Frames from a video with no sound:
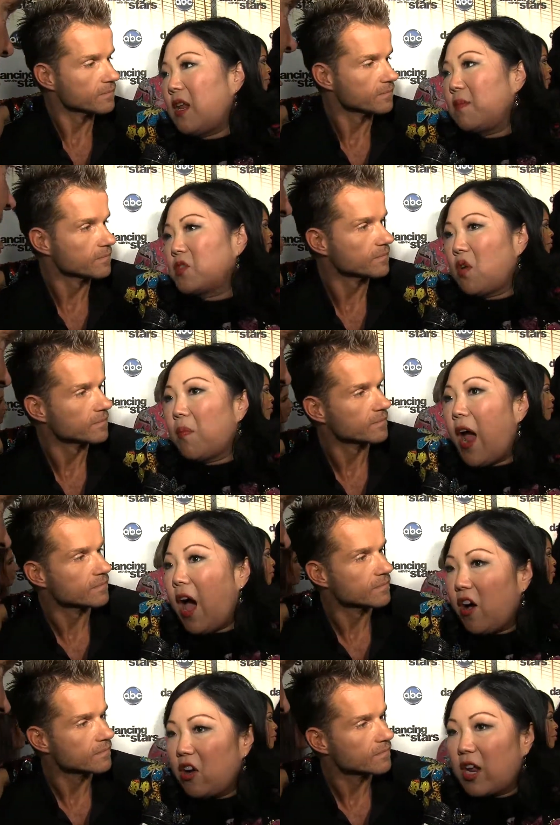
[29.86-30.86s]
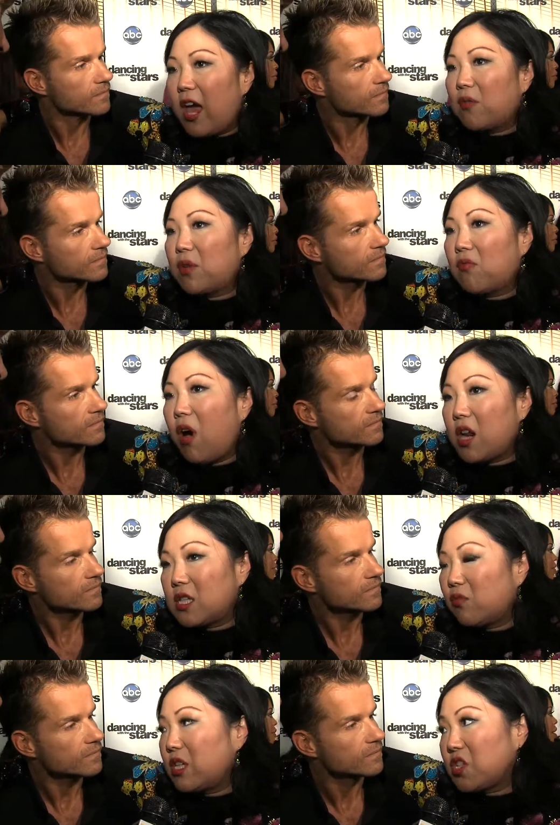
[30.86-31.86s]
Speaker 1: and I'm so proud and we wanted, we
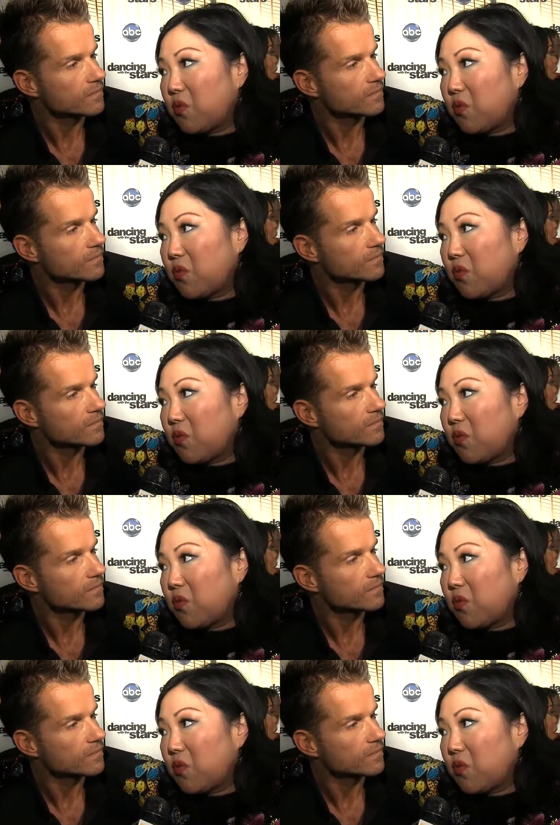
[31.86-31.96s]
just